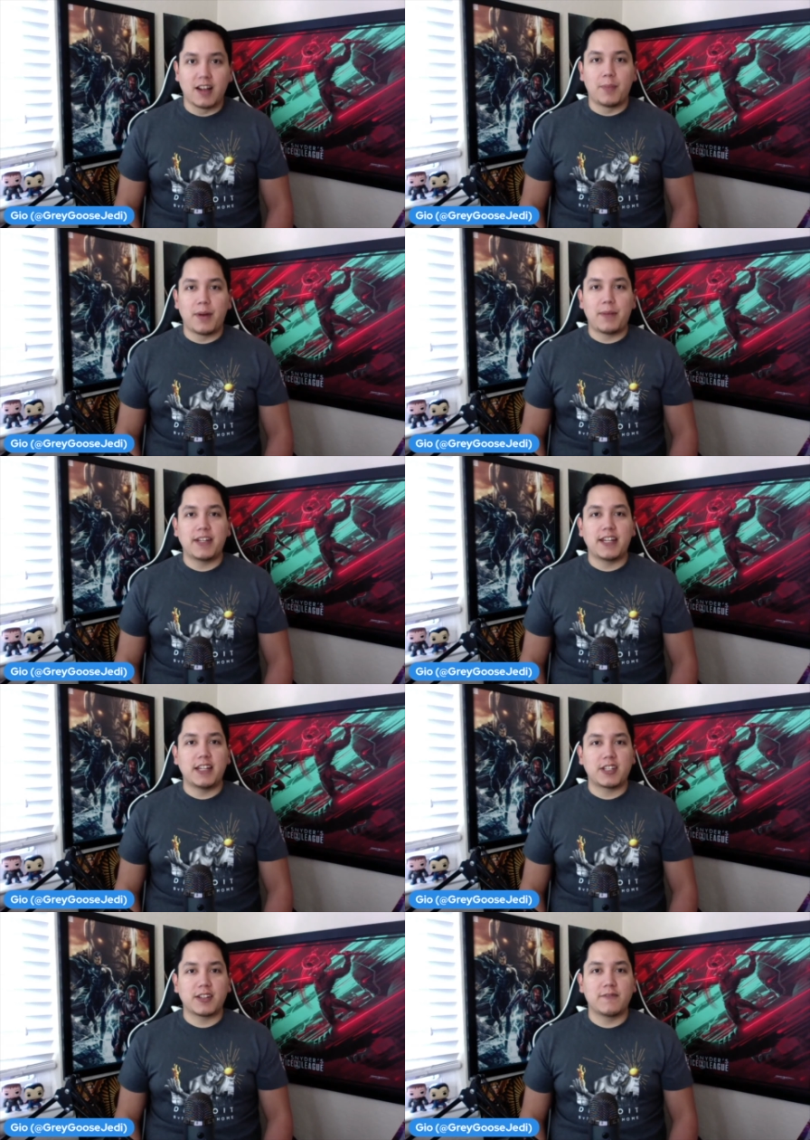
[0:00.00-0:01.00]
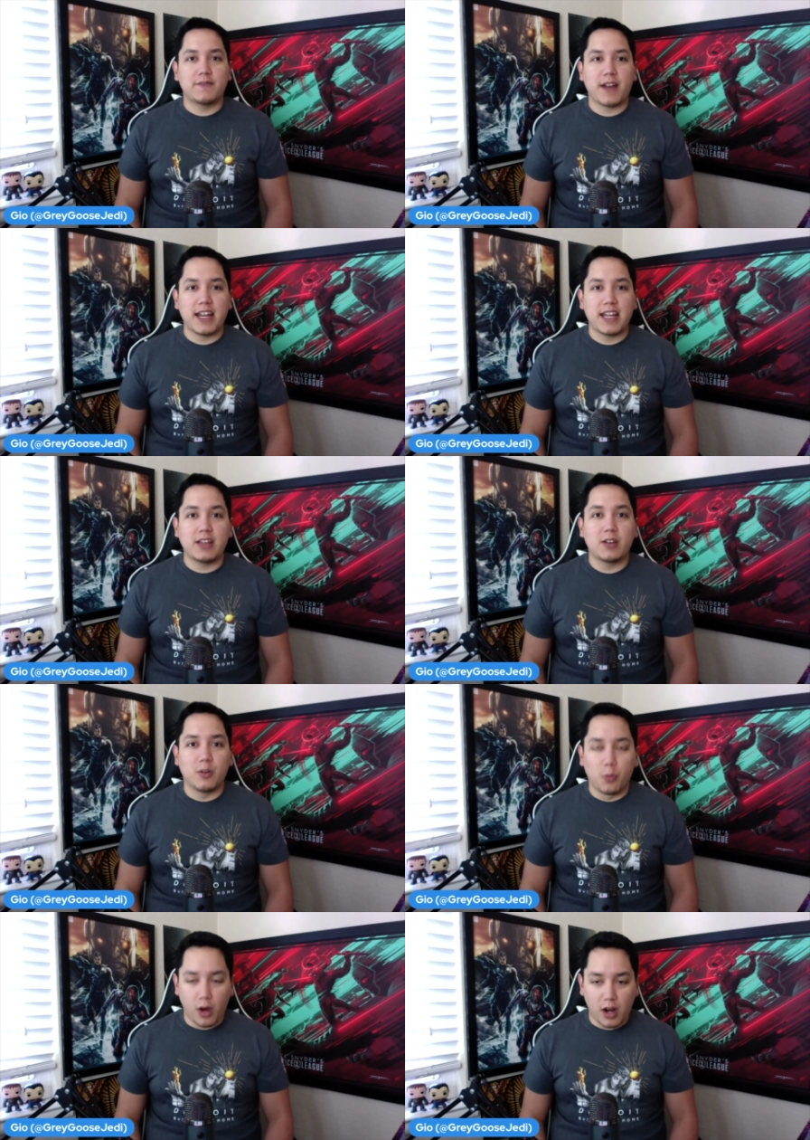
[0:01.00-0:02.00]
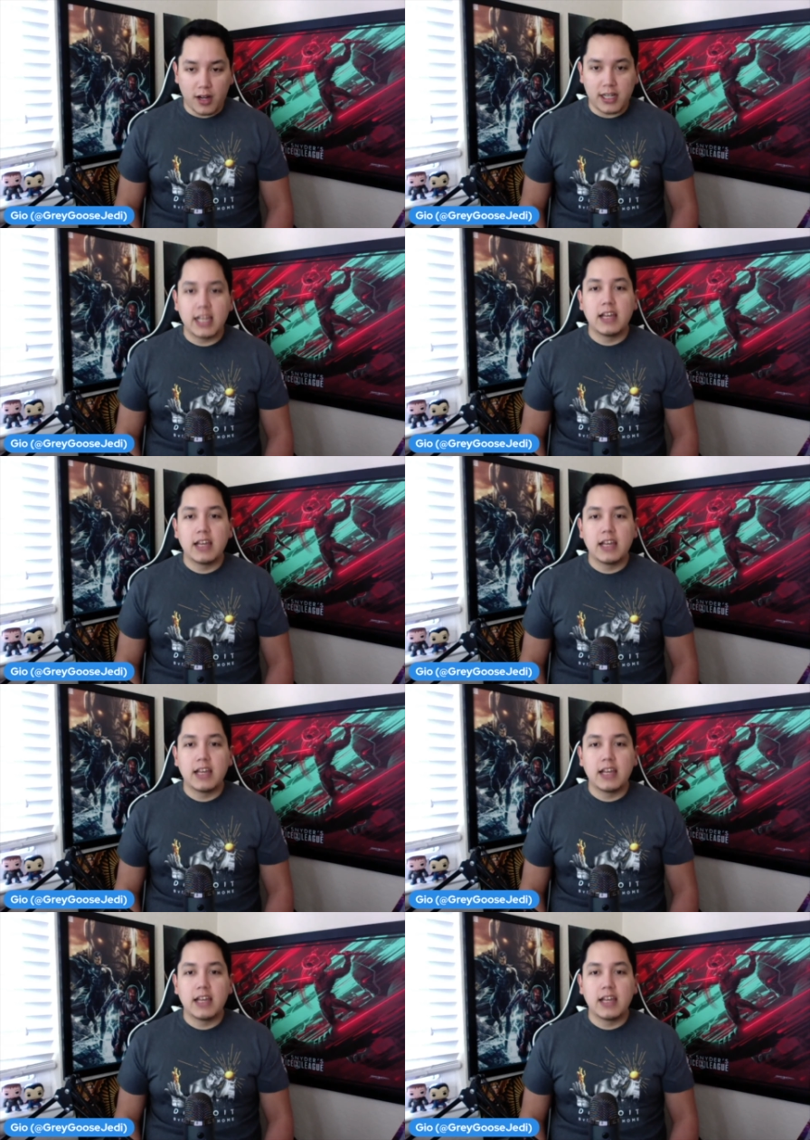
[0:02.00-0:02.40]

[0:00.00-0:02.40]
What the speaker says: Abomination fighting Wong.